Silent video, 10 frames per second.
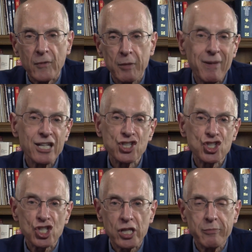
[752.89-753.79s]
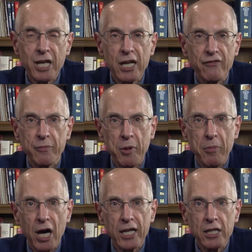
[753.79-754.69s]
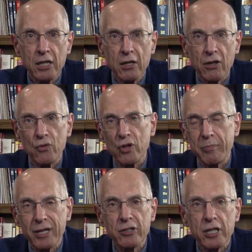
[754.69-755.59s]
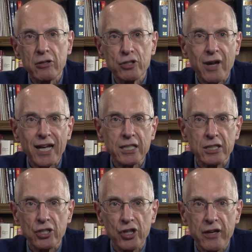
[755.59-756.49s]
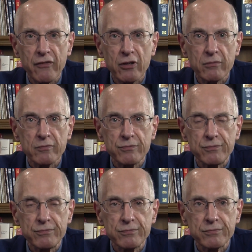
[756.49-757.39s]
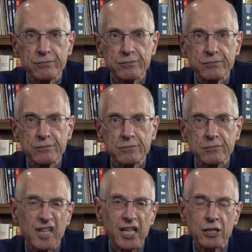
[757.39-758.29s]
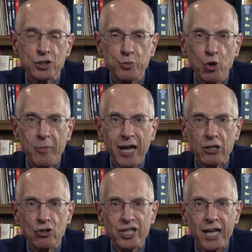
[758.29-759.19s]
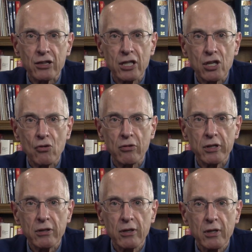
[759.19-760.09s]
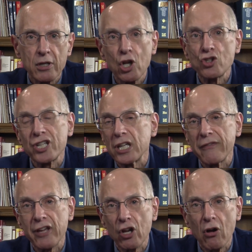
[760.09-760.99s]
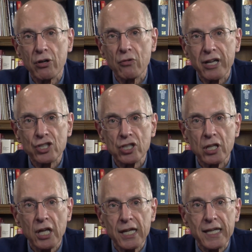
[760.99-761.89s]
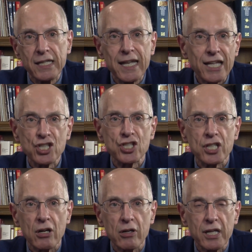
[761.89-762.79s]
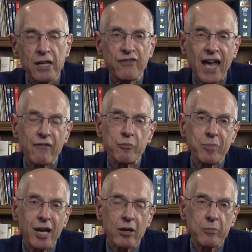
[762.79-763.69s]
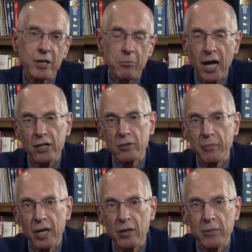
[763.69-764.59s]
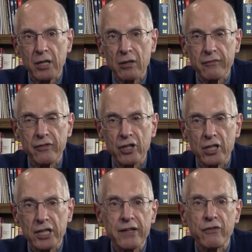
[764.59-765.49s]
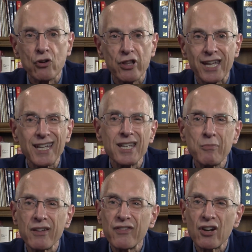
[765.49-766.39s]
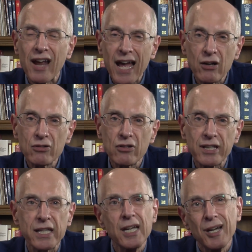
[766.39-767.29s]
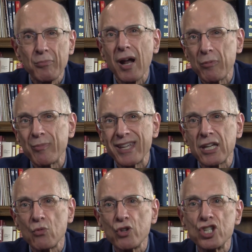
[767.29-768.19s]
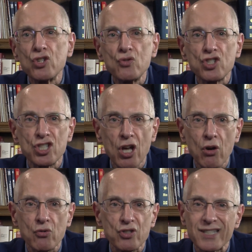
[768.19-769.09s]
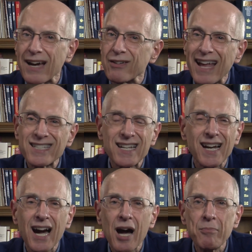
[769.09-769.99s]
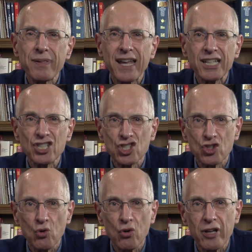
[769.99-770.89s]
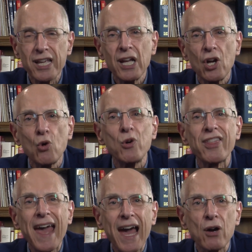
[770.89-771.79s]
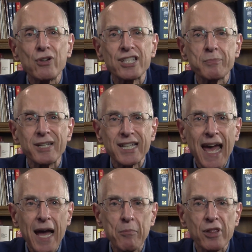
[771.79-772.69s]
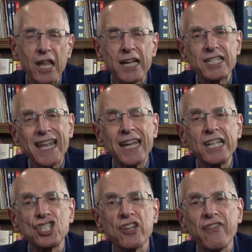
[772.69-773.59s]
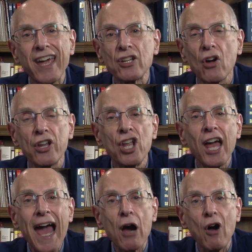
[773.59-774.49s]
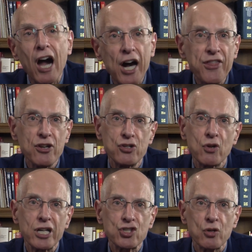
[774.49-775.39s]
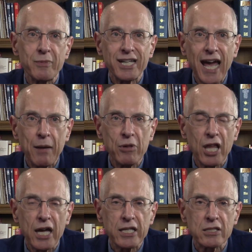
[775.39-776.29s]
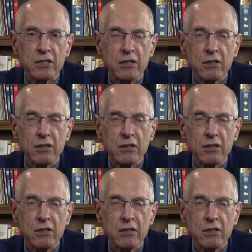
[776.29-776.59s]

Medicine's eliminated from the body through the biliary tract and the liver. Negligible amount goes out in the urine. No significant alteration necessary if you have impairment, mild impairment of the liver or the kidney, but if you're elderly, probably a reduced dose. Now it has a complex story with how it's metabolized and its effect on how other drugs are metabolized.